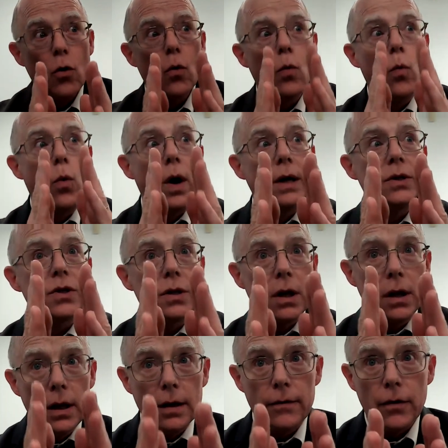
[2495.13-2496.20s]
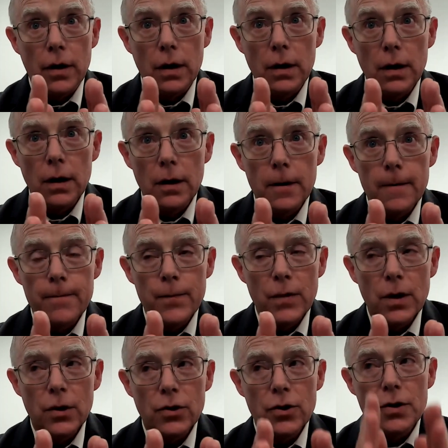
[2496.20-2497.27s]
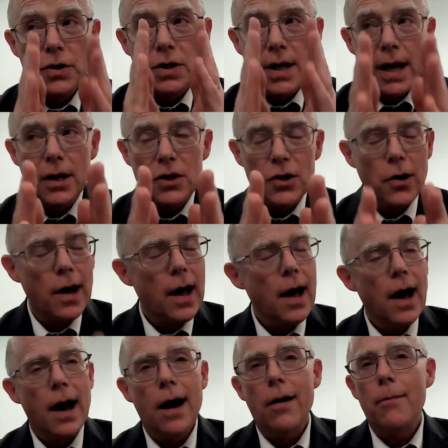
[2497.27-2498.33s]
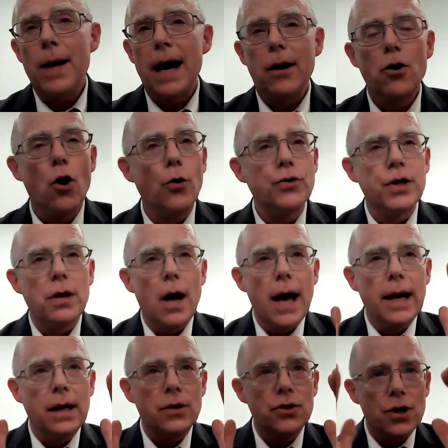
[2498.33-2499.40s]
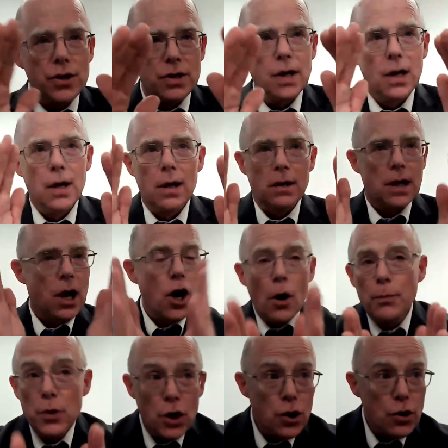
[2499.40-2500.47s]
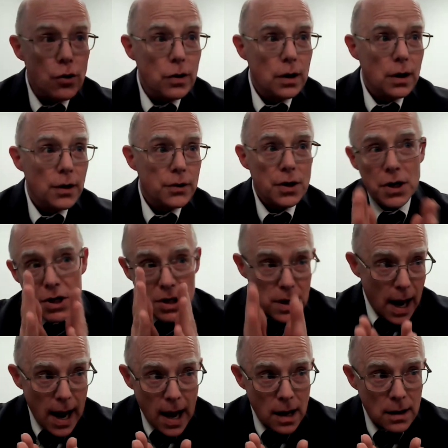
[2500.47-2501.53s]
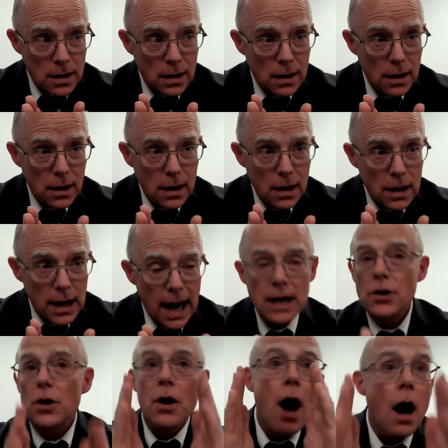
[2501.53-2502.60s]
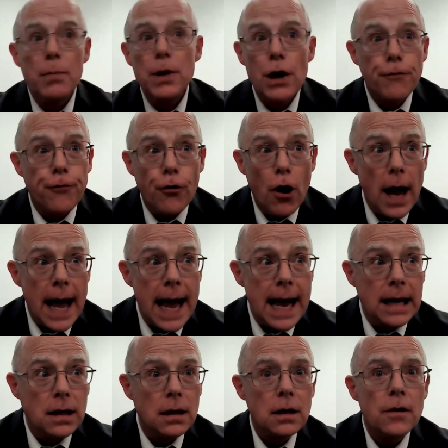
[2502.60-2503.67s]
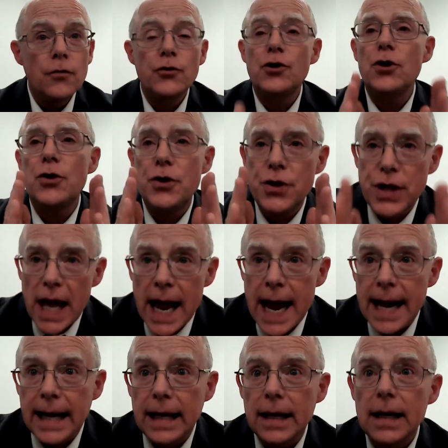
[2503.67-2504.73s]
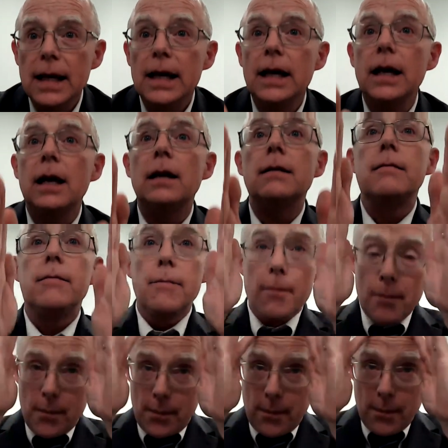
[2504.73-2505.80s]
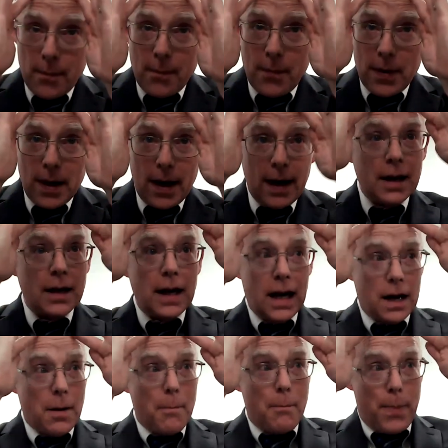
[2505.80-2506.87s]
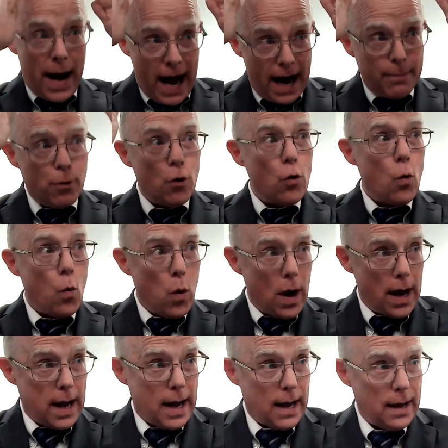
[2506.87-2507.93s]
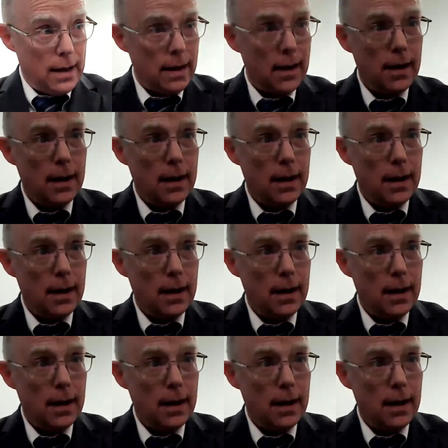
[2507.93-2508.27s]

once delivered to the saints. So all right, my goal tonight is just to help you to stand and to not be afraid to think in, in, in a Bible way